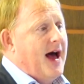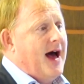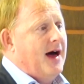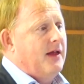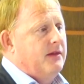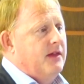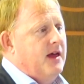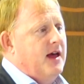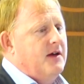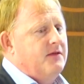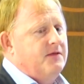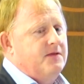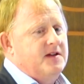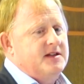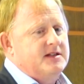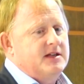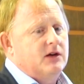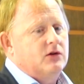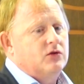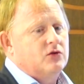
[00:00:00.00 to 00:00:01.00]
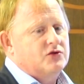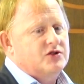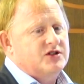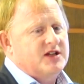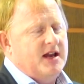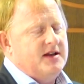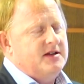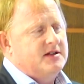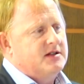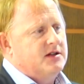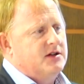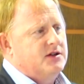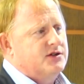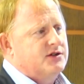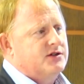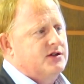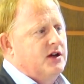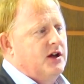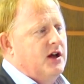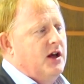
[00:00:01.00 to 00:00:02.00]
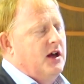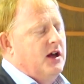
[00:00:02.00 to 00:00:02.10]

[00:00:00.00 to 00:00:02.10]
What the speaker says: at their physical centres